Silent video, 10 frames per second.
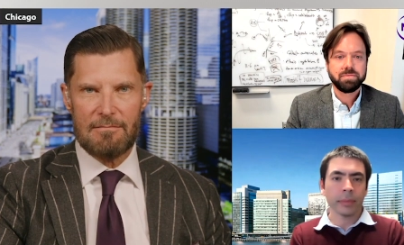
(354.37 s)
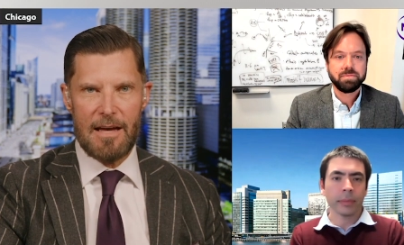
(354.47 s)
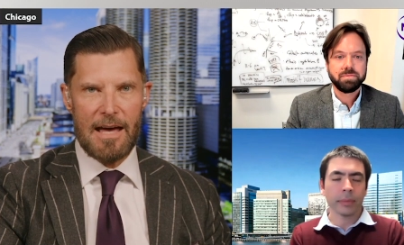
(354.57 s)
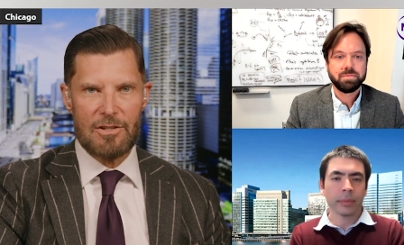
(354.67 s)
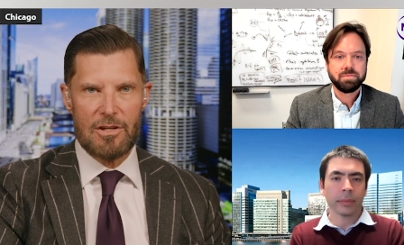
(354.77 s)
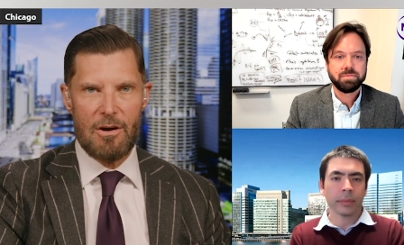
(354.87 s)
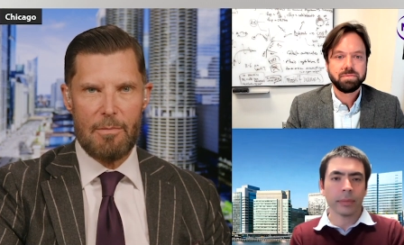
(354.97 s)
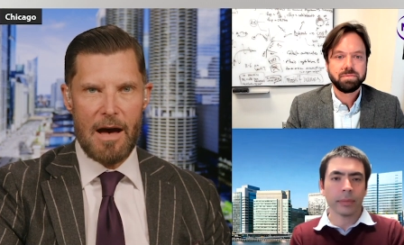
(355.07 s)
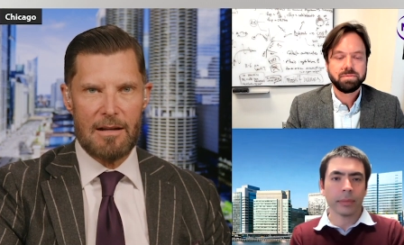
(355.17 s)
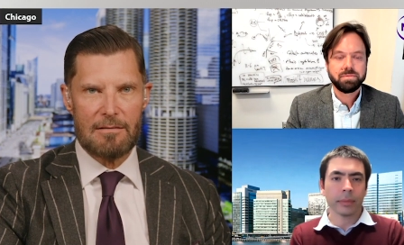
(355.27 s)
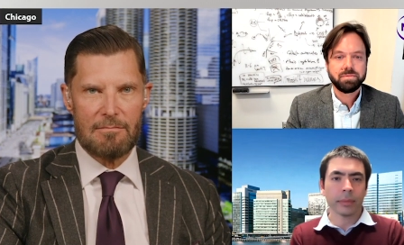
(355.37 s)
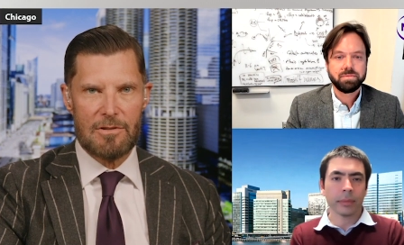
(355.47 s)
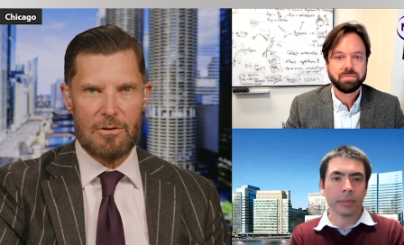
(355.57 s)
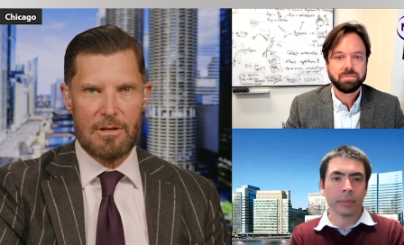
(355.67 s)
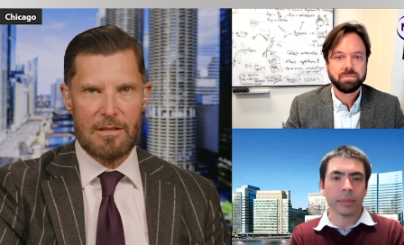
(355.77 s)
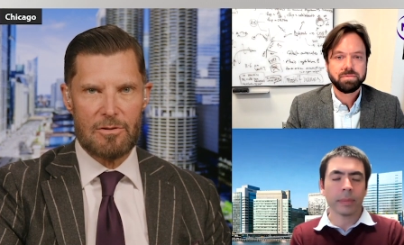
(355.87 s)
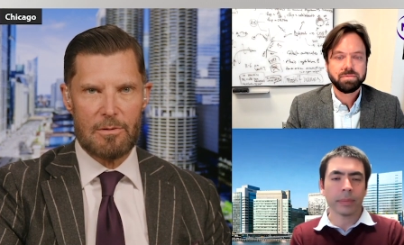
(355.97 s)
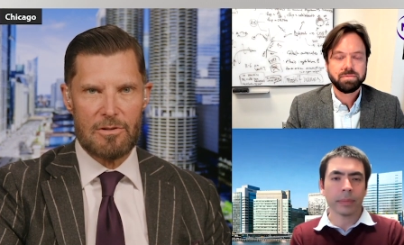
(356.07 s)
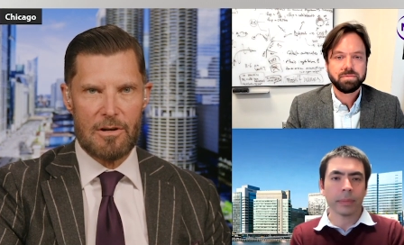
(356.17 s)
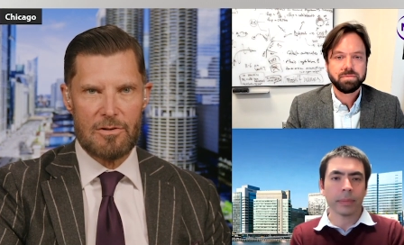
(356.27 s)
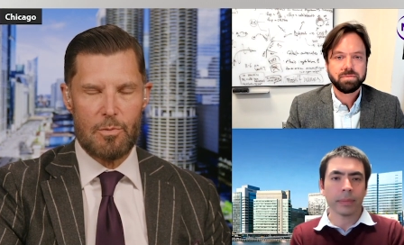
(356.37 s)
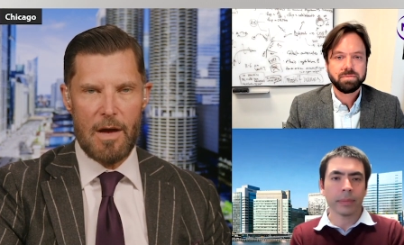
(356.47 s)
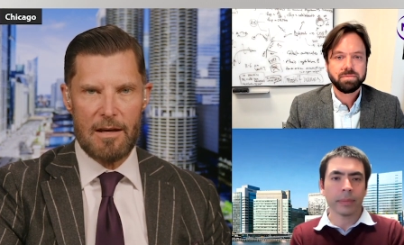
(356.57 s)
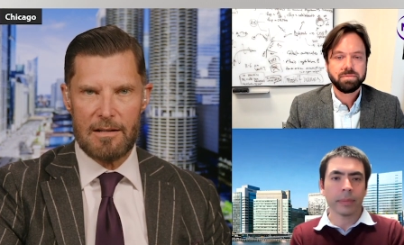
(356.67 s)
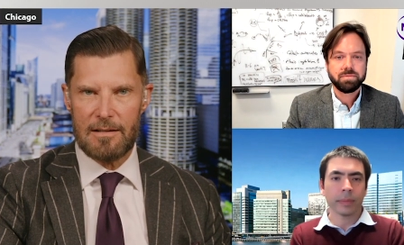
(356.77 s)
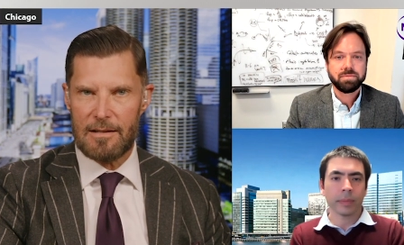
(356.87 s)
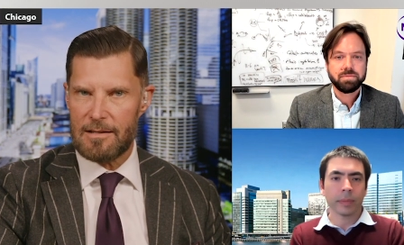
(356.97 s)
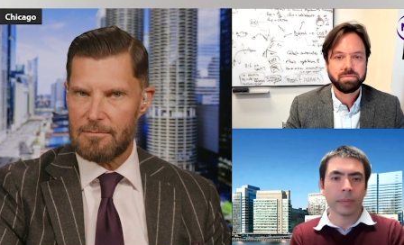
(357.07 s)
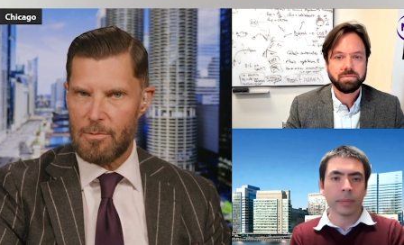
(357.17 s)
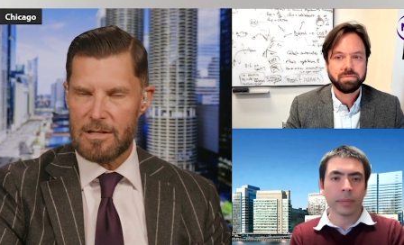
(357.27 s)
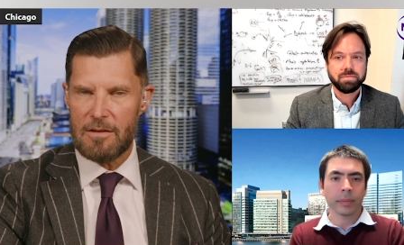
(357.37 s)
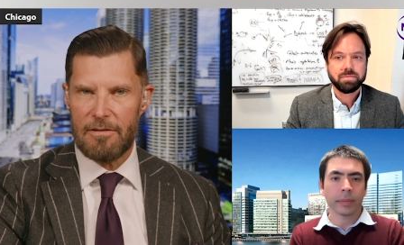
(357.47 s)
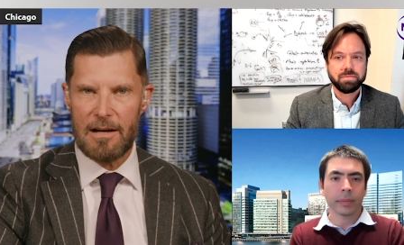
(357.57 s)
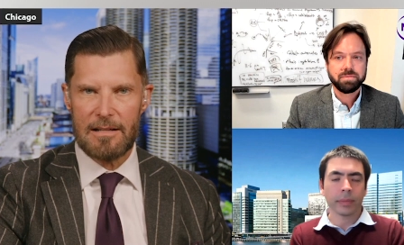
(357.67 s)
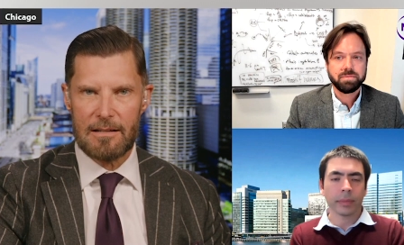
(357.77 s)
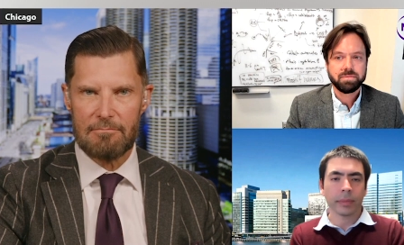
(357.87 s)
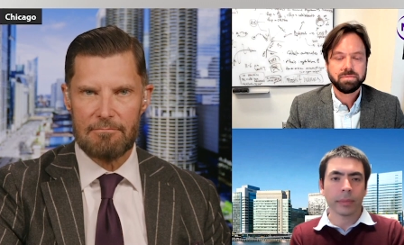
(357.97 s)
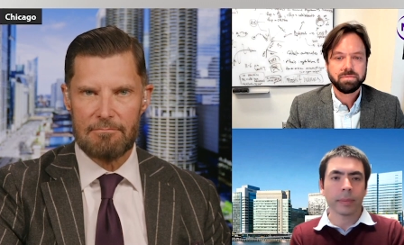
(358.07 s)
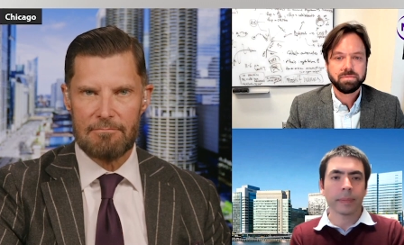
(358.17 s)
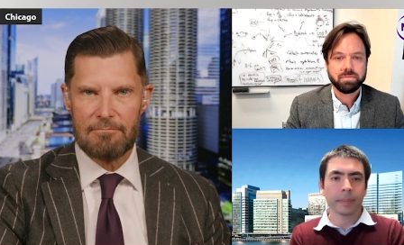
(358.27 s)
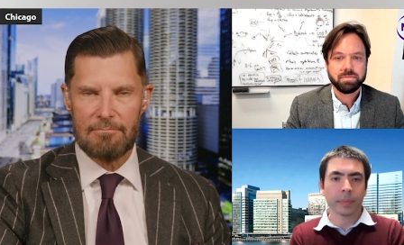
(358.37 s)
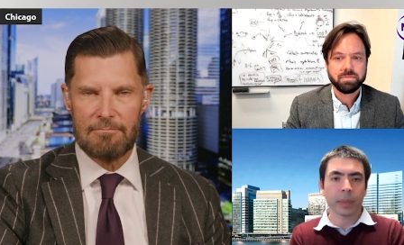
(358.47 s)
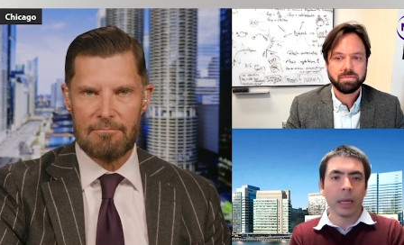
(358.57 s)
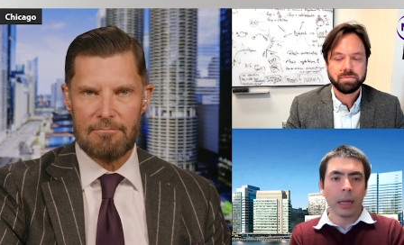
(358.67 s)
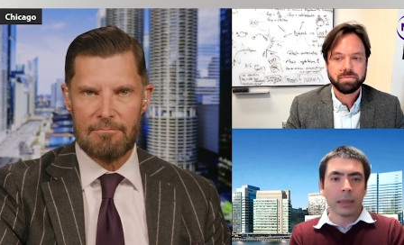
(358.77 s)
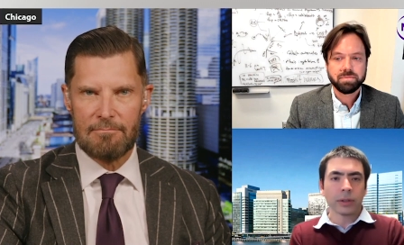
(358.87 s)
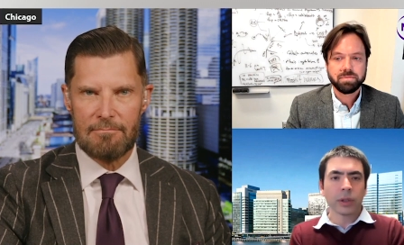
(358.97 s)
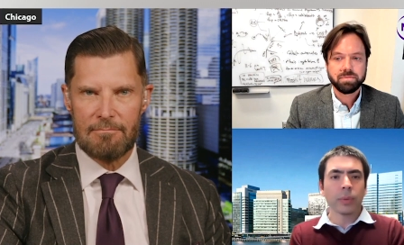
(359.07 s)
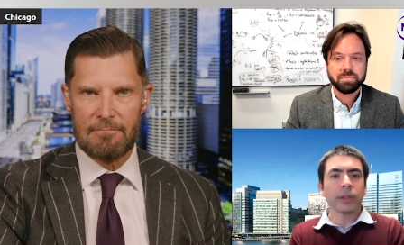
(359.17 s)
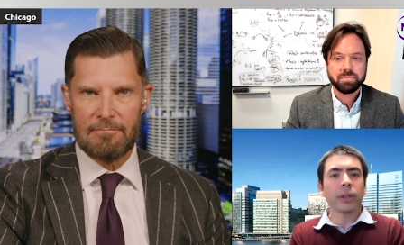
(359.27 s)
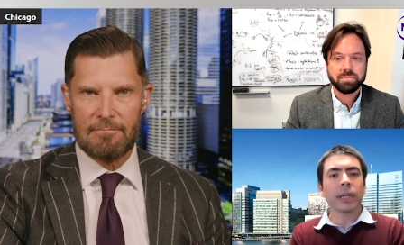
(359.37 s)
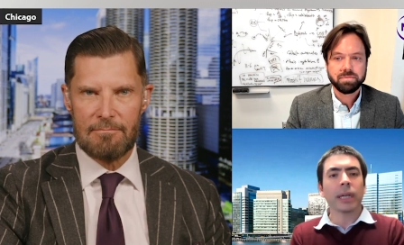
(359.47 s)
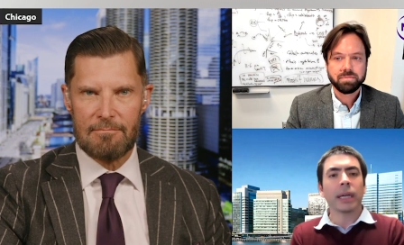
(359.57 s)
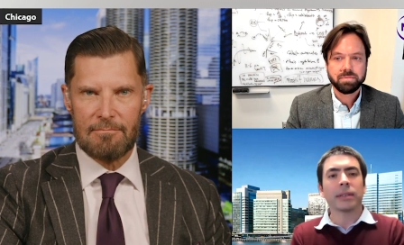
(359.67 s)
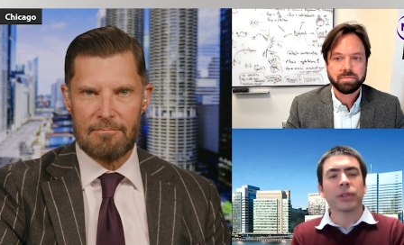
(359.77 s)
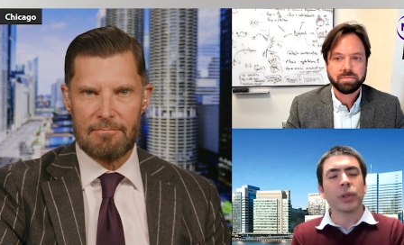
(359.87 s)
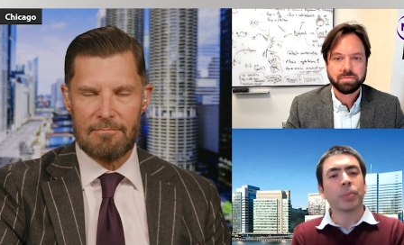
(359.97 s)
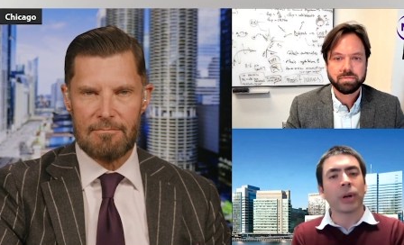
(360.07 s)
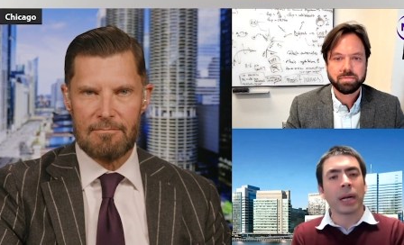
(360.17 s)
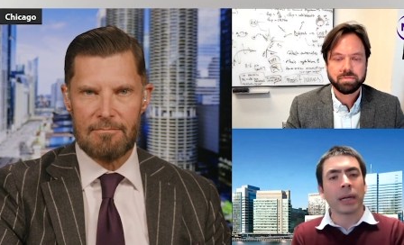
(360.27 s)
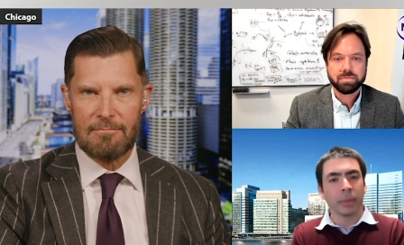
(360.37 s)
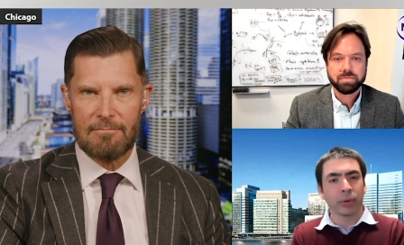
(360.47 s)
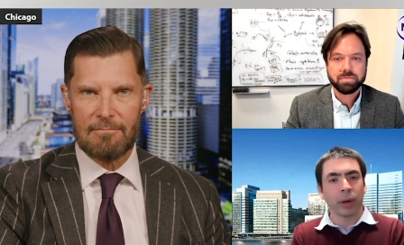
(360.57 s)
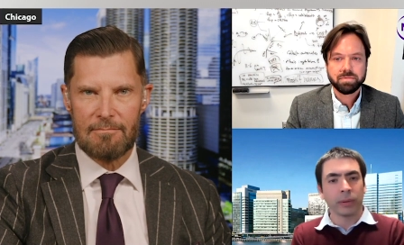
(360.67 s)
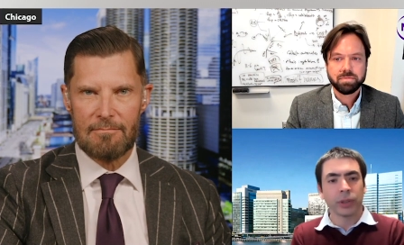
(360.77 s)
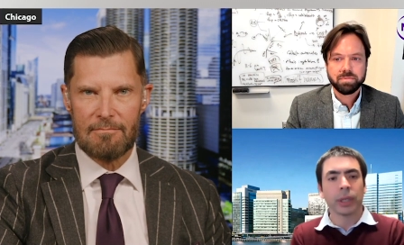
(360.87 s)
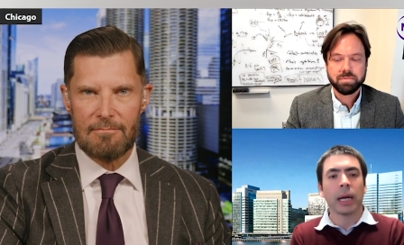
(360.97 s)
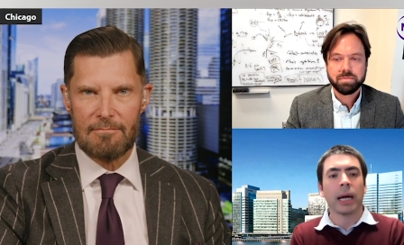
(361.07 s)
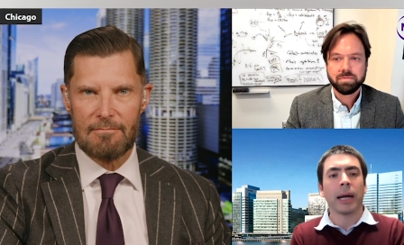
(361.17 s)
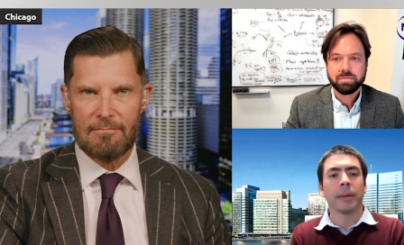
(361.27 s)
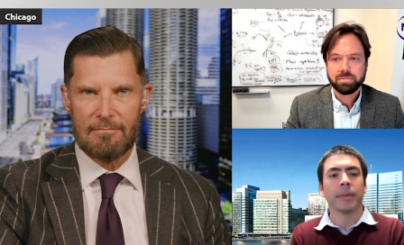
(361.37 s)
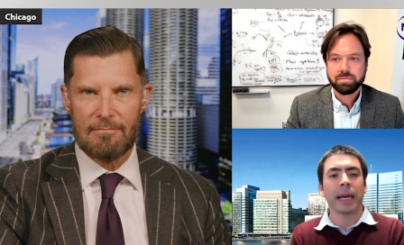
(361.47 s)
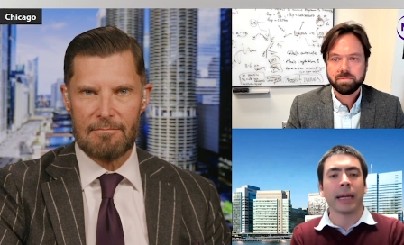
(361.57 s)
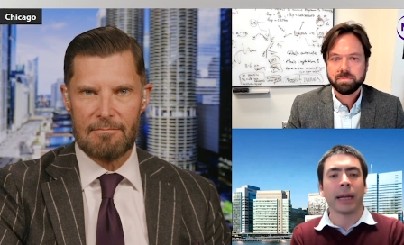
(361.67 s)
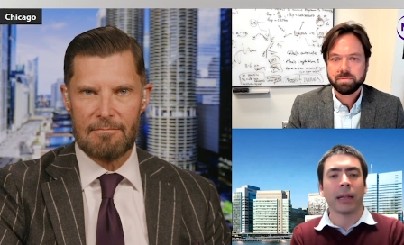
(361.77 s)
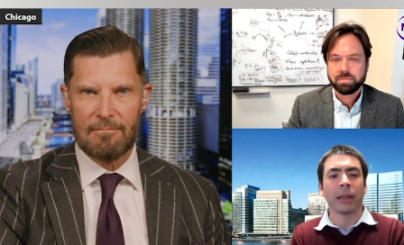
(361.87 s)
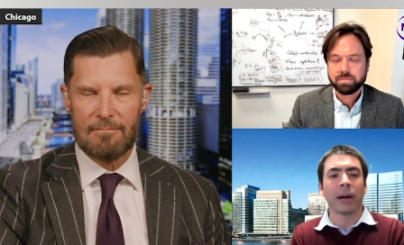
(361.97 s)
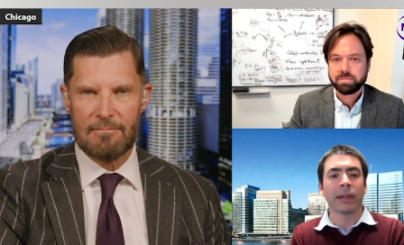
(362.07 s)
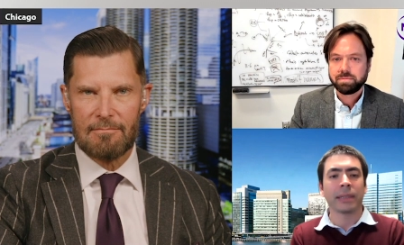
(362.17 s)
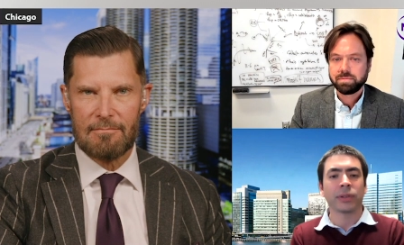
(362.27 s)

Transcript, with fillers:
Speaker 1: How did you go about doing this research, and uh, what did you find? So we took a two-pronged
Speaker 2: approach uh, that allowed us